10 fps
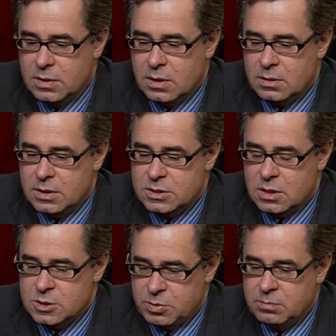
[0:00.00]
uh, it,
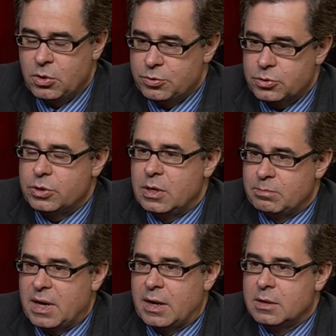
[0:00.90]
has been both good and
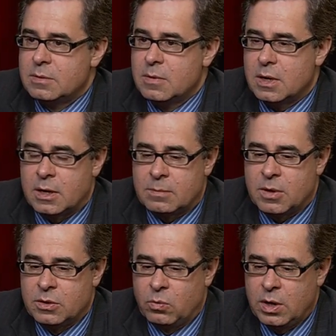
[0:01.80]
bad. Um,
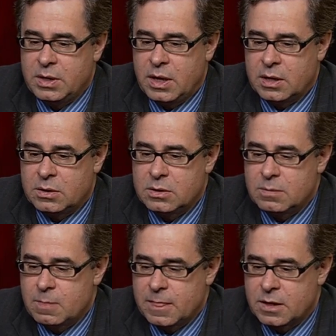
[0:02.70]
on the one hand,
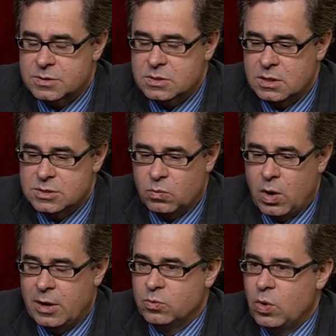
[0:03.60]
it's it's a
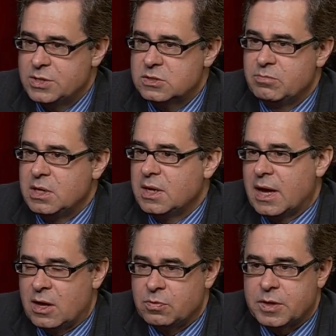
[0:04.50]
wild west of media
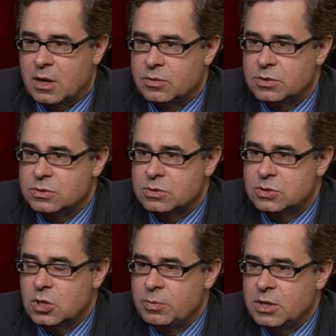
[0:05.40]
out there. There's there's
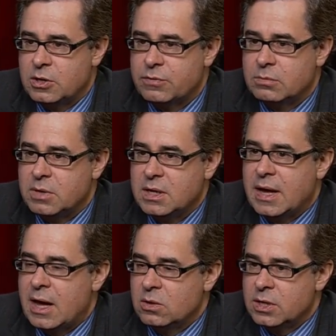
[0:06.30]
so many different
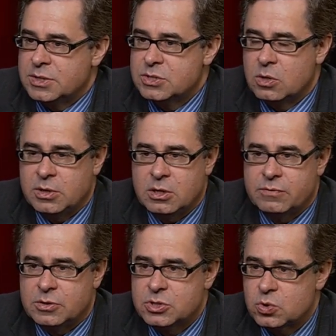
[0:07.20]
media outlets, so many
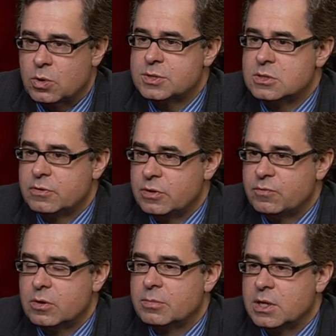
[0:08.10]
different sources of
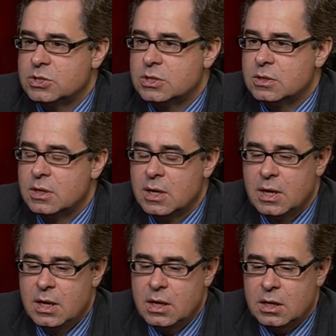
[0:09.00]
information,
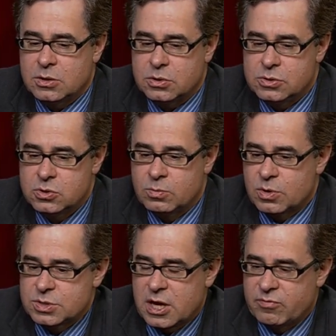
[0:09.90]
and
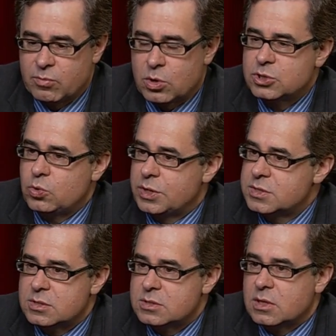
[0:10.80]
consumers have more
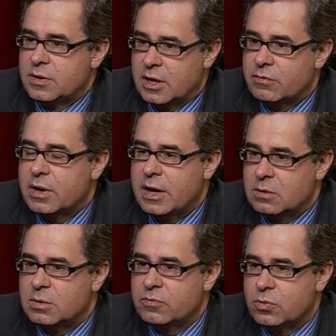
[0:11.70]
choices than they ever
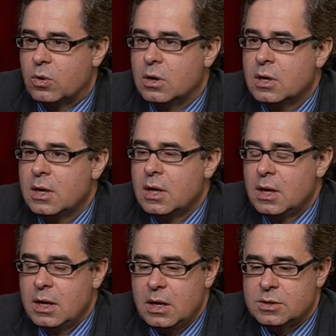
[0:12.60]
had before.
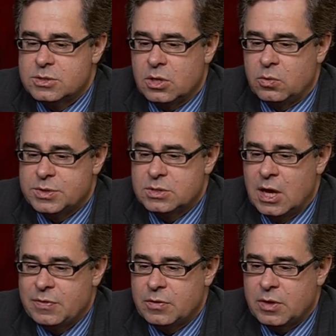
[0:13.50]
And so it's
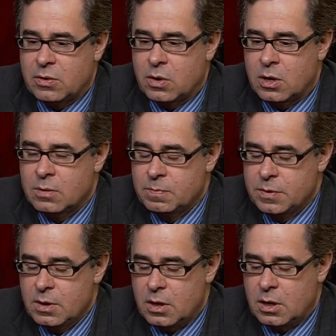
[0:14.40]
not that there are
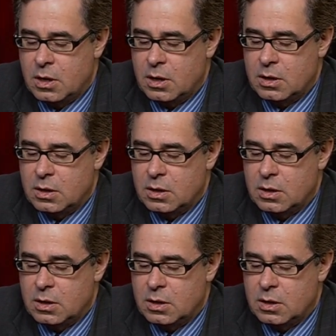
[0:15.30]
a,